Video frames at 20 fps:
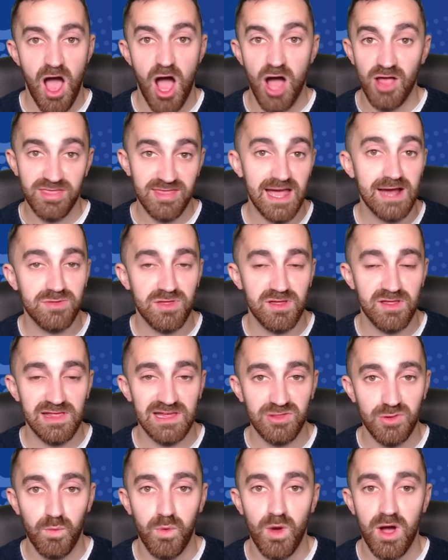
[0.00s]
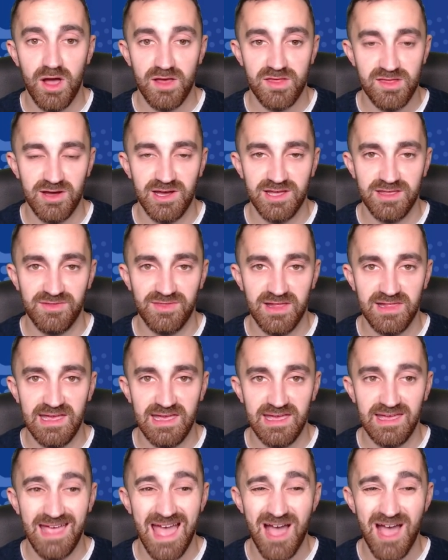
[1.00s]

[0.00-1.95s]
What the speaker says: undoubtedly the worst side in the league.